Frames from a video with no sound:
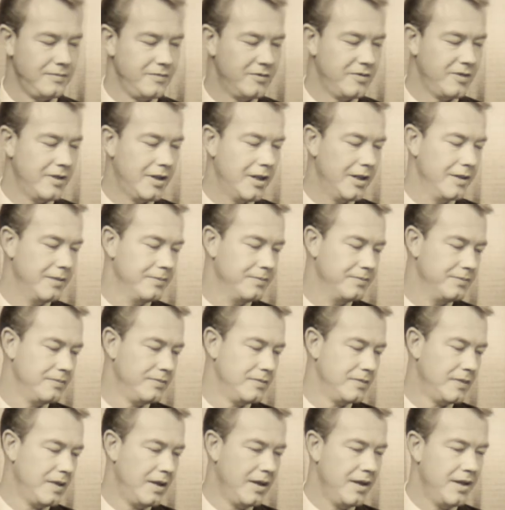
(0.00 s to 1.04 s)
Fine.
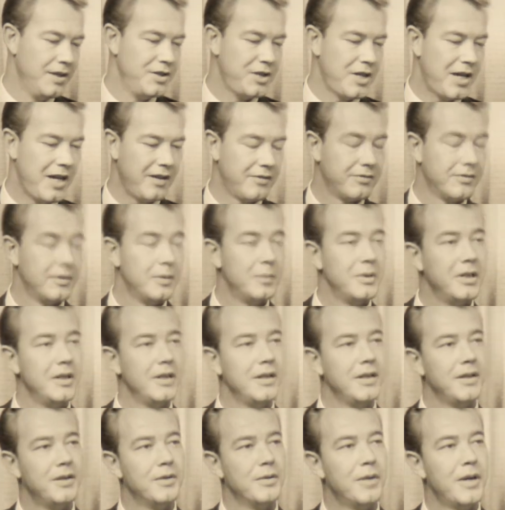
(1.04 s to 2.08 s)
Jack, from
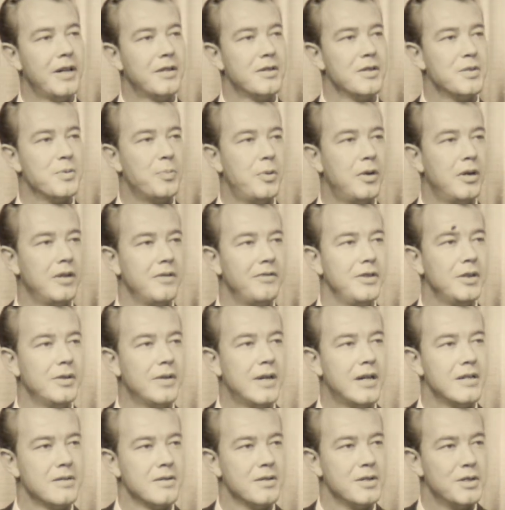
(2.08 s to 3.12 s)
the director's point of view,
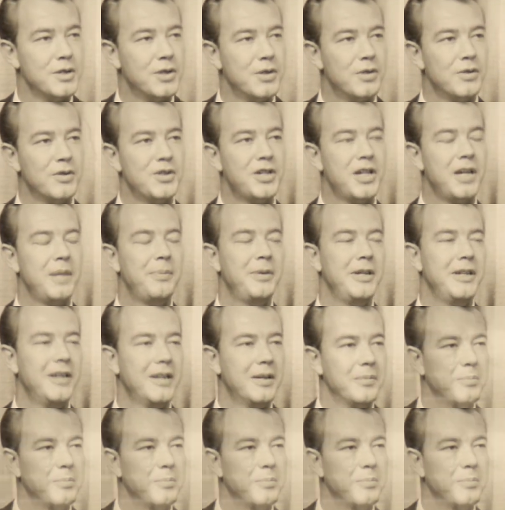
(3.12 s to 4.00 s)
how's the show shaping up?